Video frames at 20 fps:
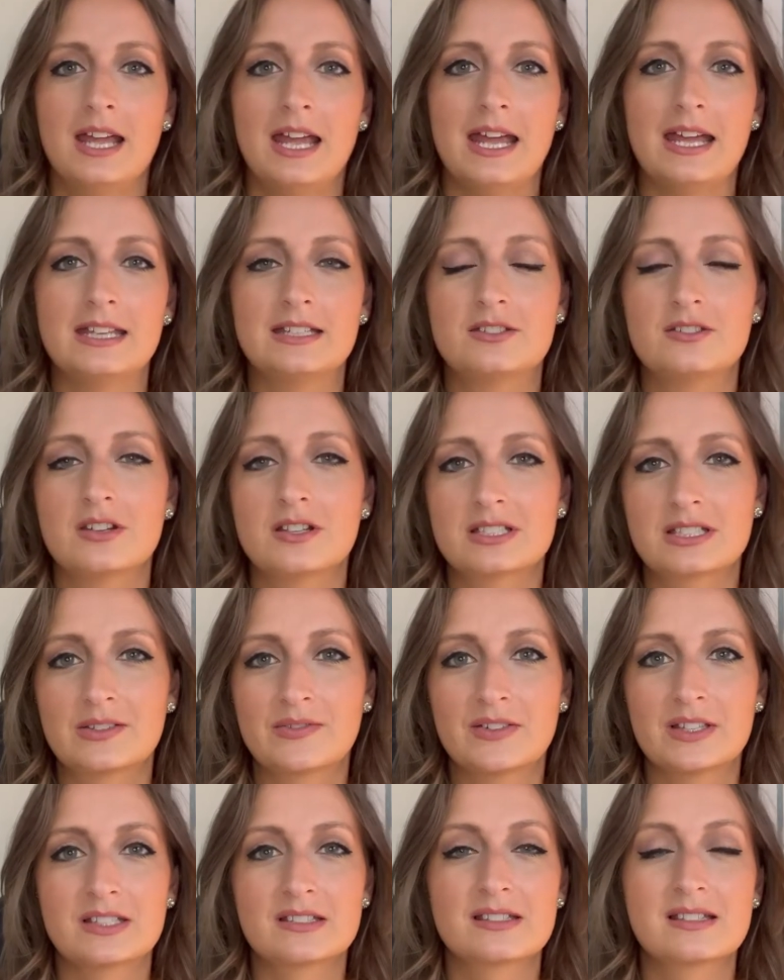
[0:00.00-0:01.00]
It just
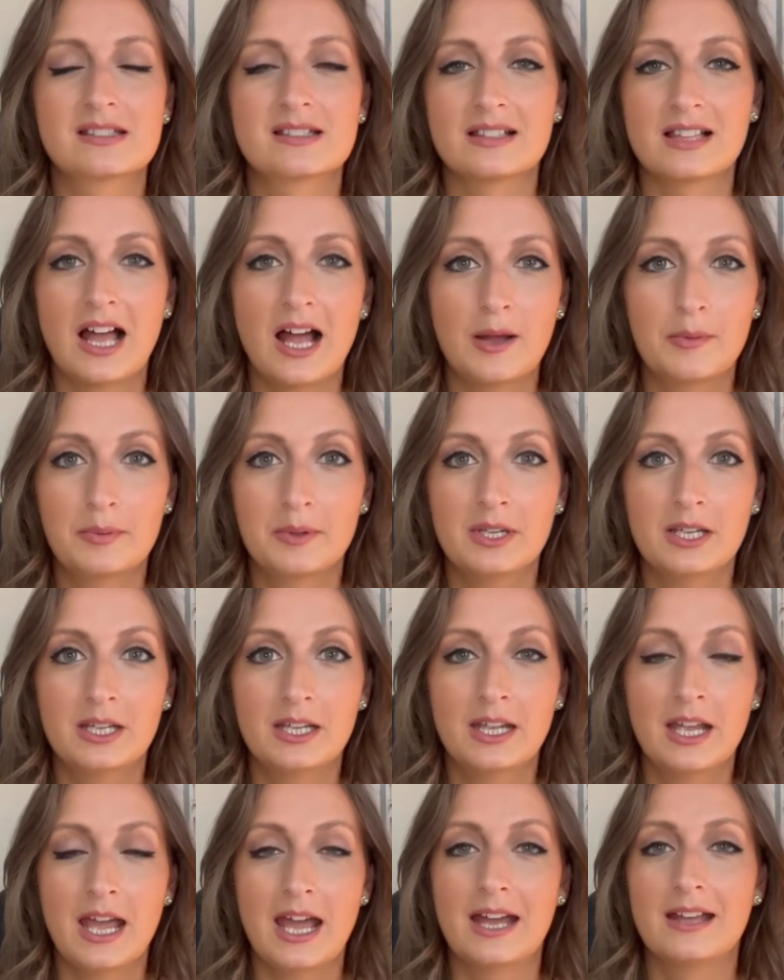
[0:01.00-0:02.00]
feels
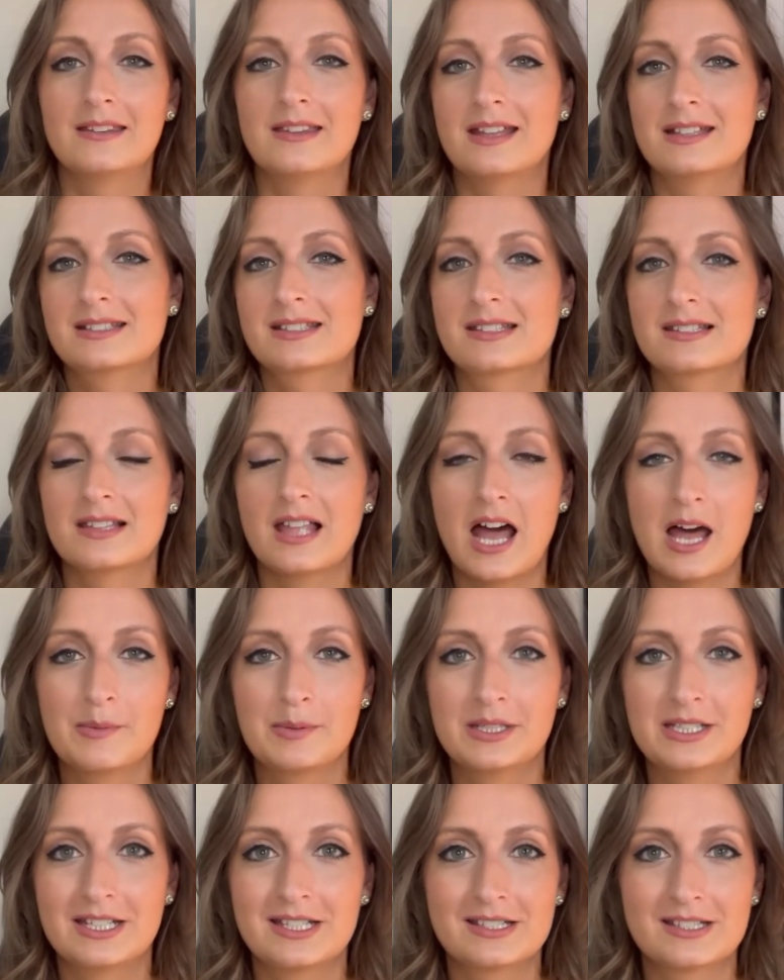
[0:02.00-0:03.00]
sloppy, and that
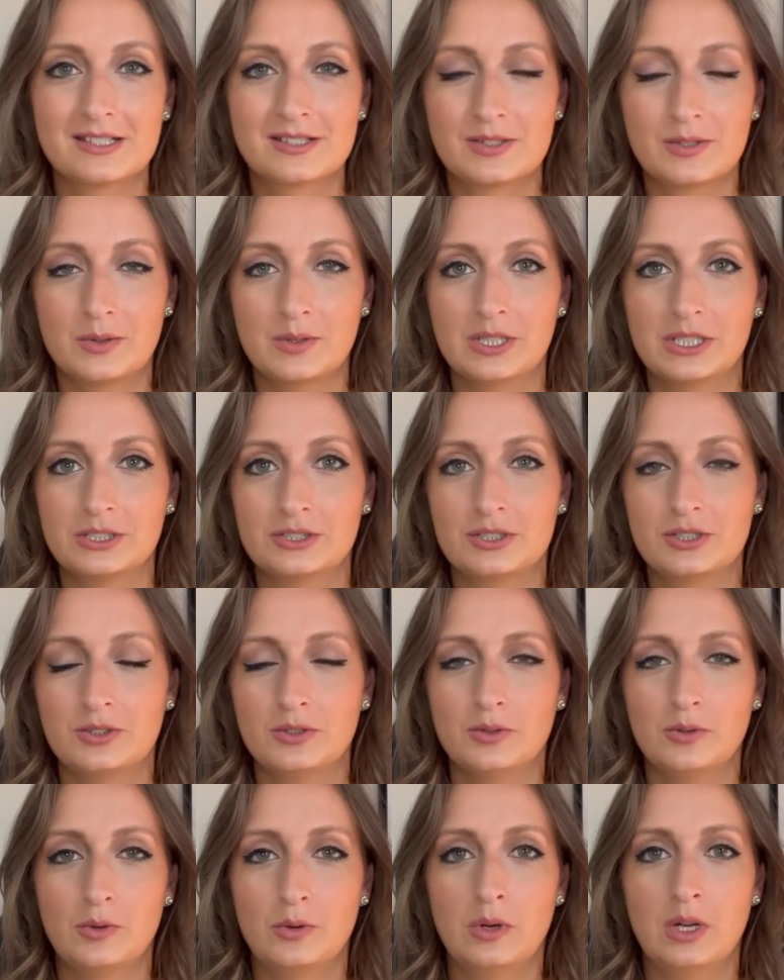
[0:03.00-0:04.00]
sloppiness is going
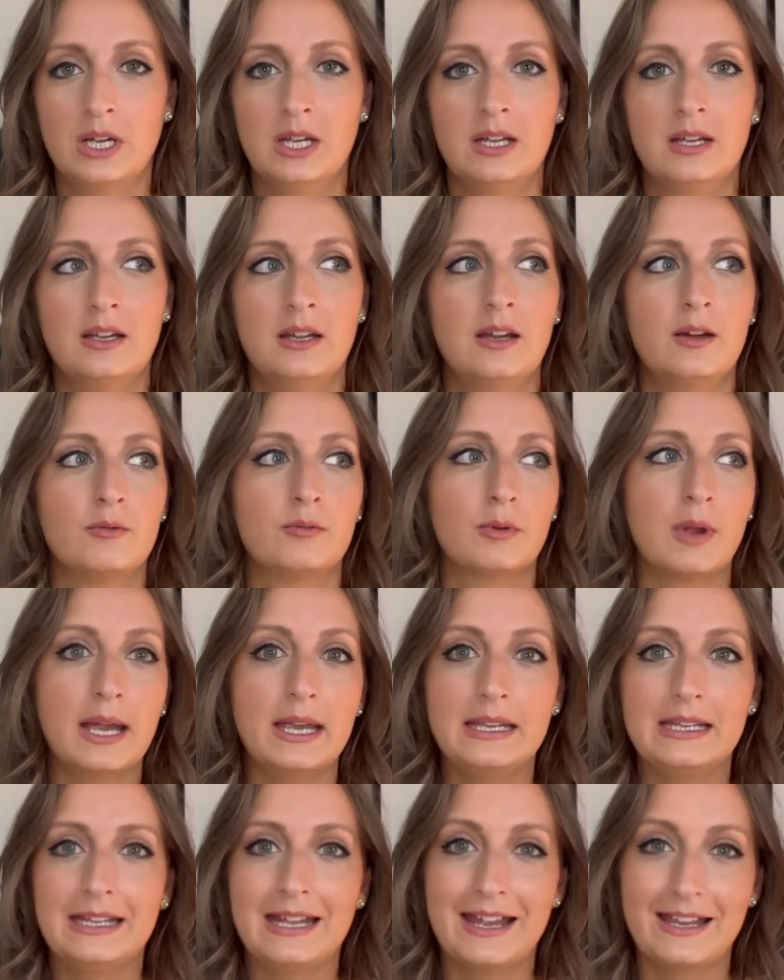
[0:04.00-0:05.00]
to
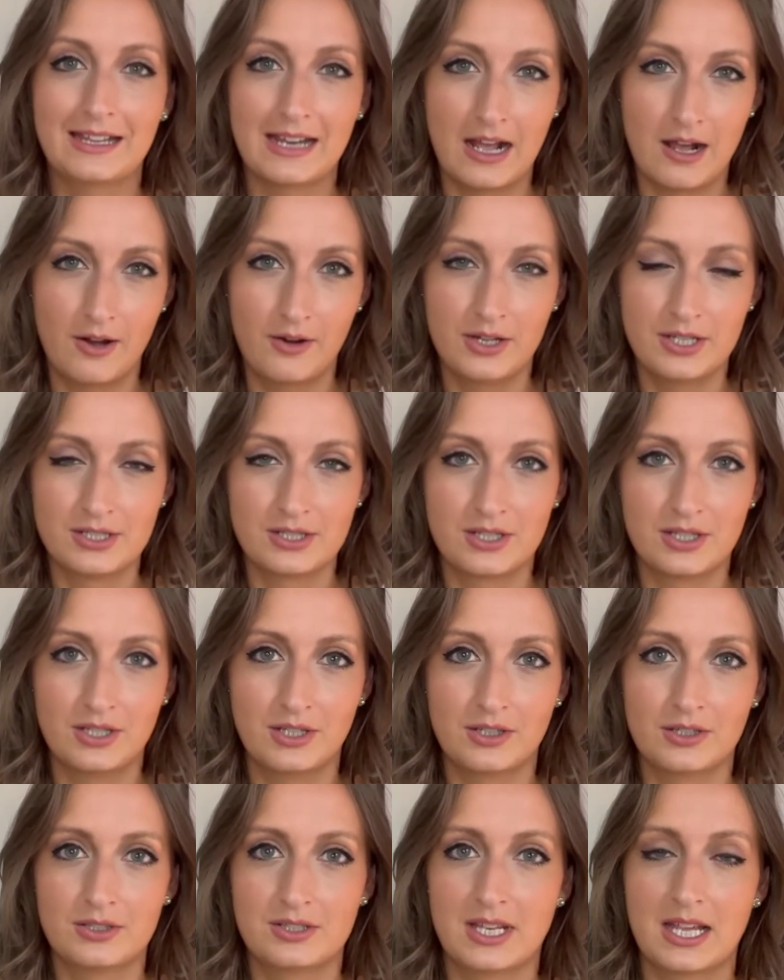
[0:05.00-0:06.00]
radiate out into
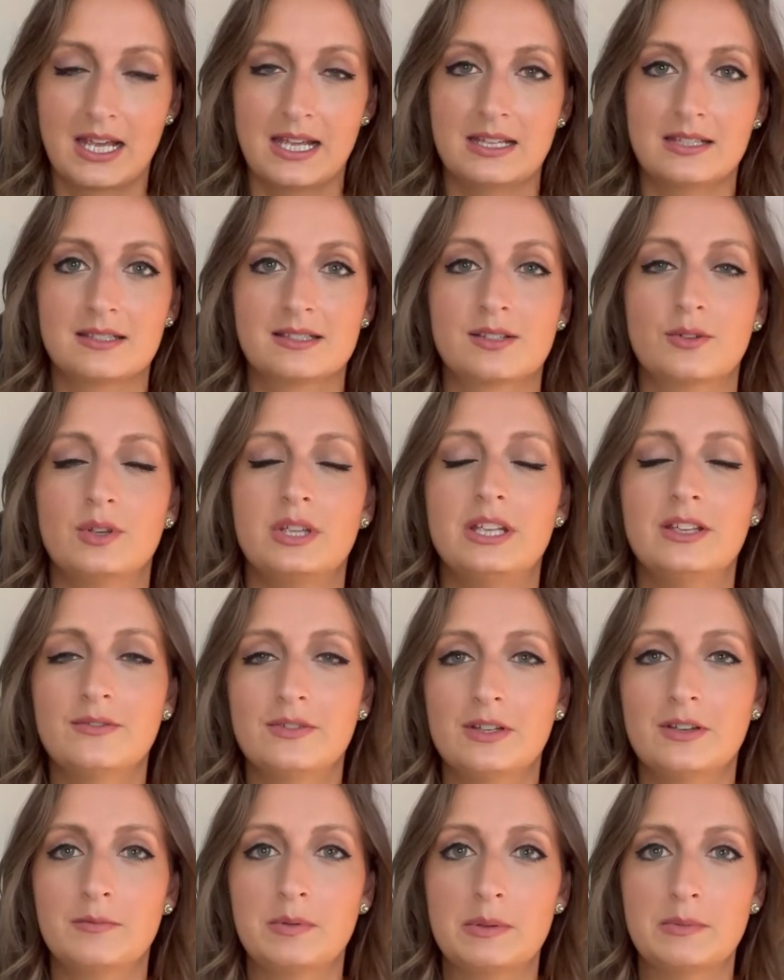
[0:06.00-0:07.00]
your day. So
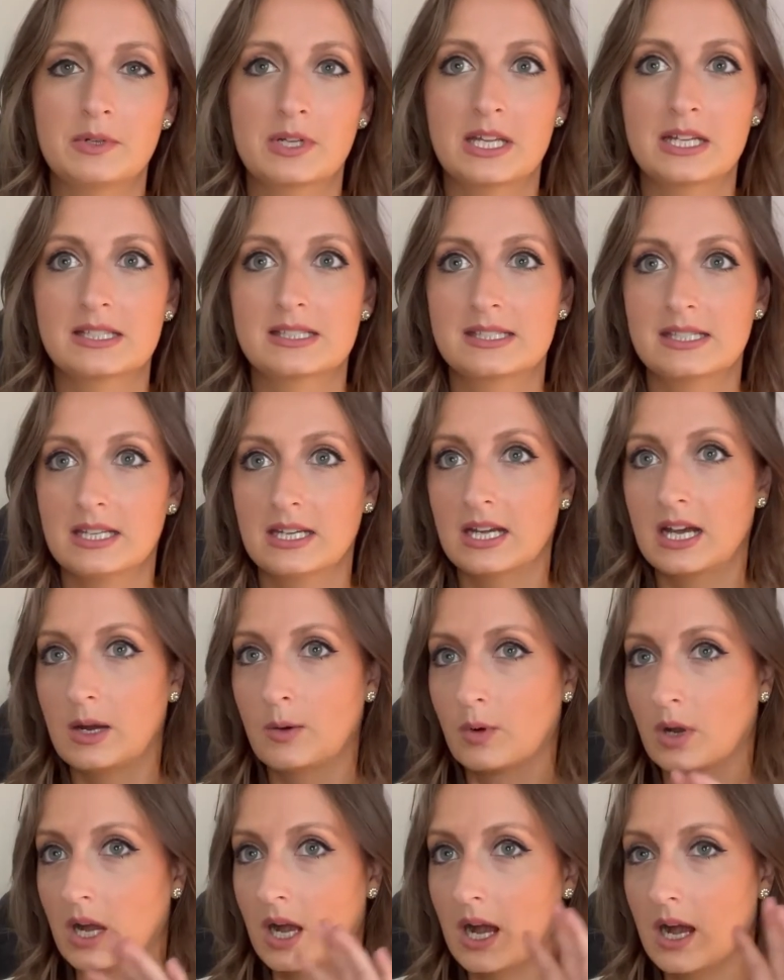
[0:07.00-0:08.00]
even if people can't see it,
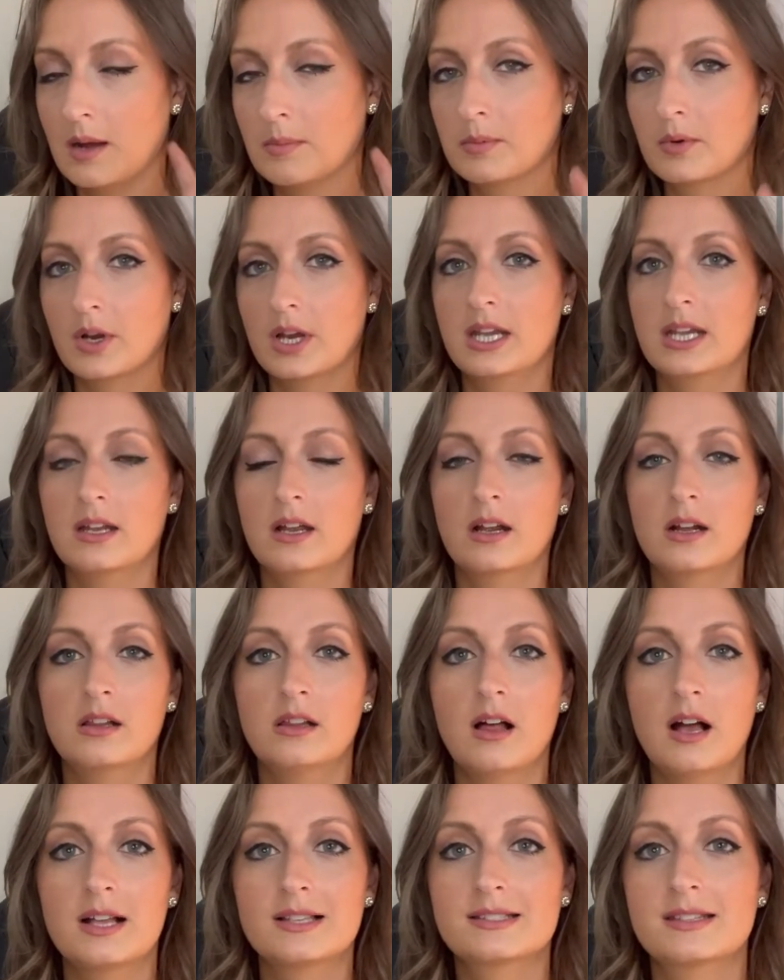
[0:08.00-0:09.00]
we're upgrading our
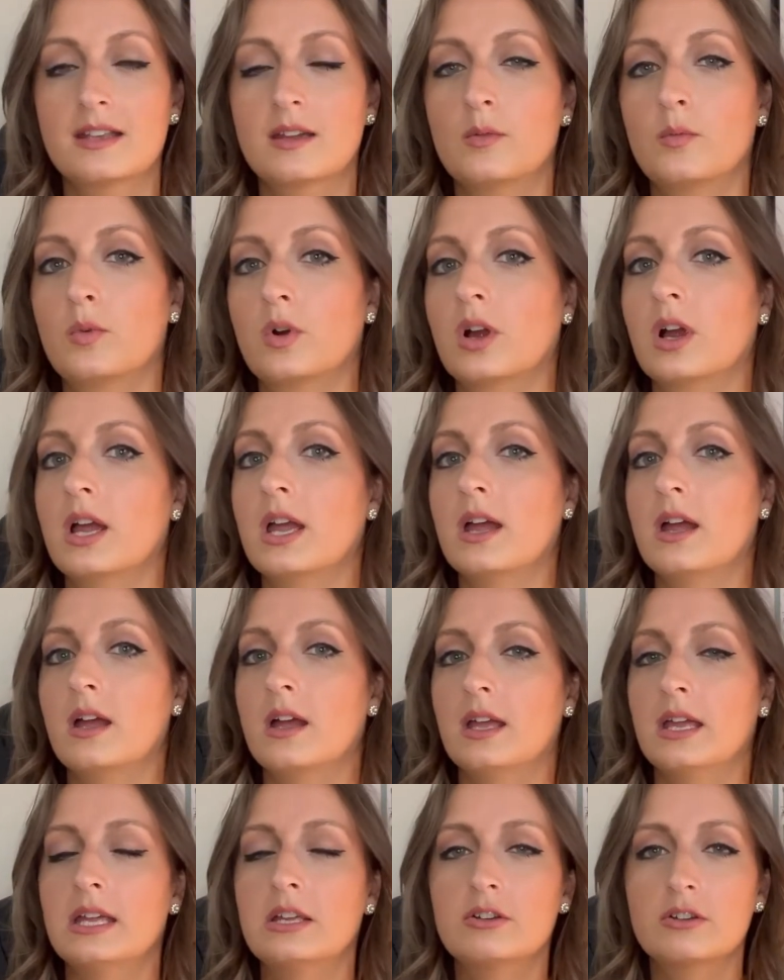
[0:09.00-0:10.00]
closet, we're
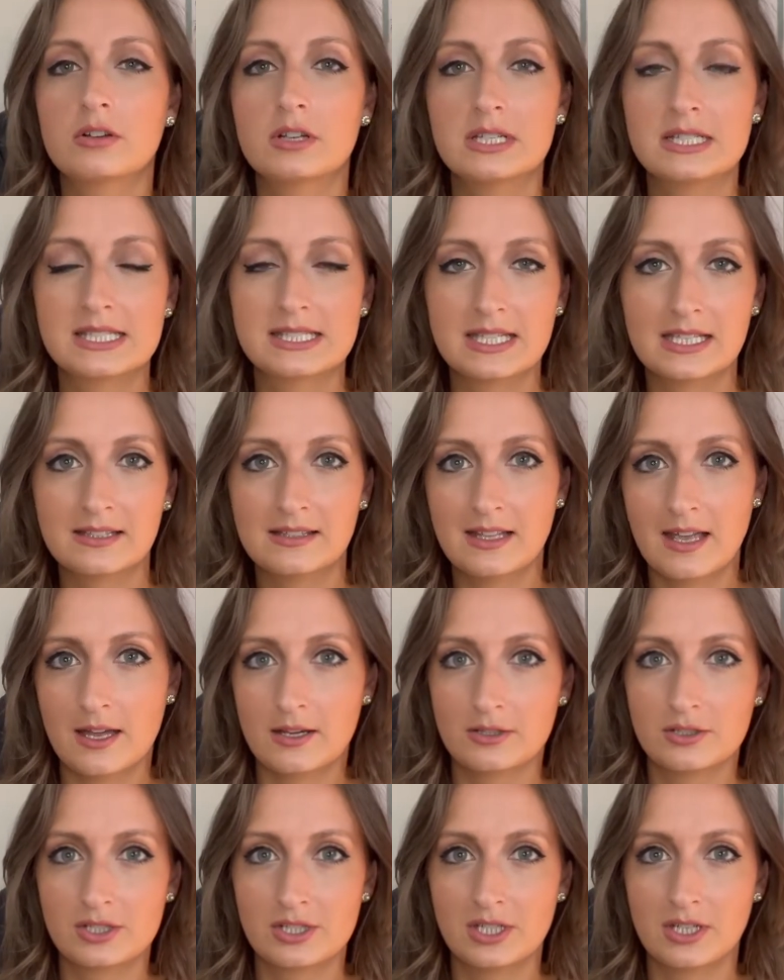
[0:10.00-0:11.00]
increasing the
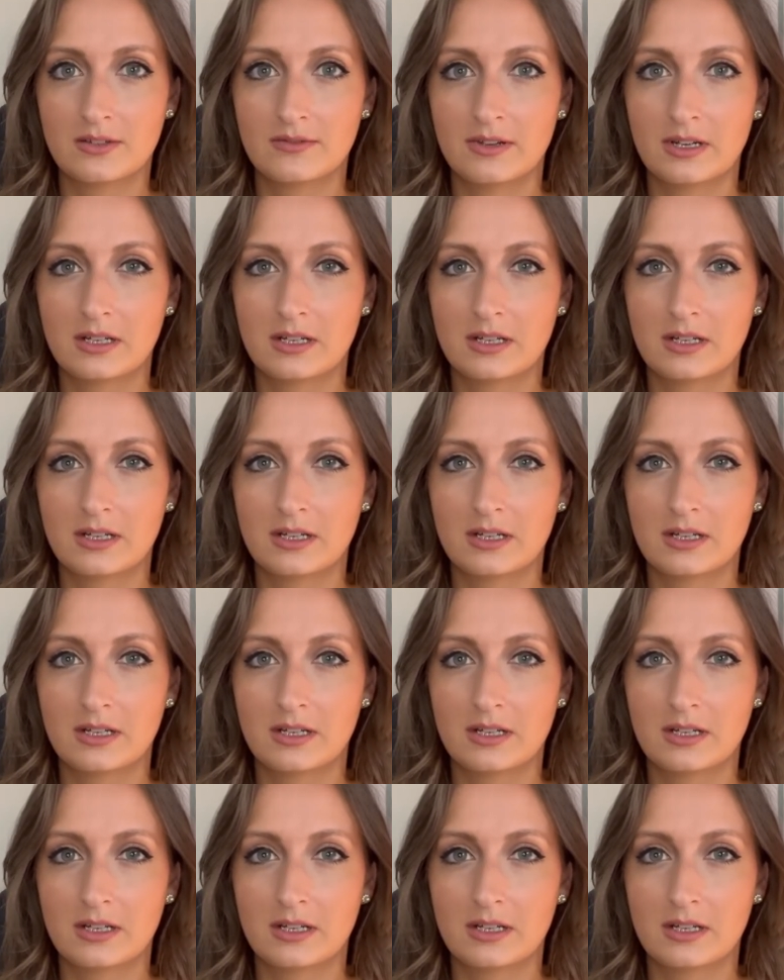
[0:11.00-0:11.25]
energy of our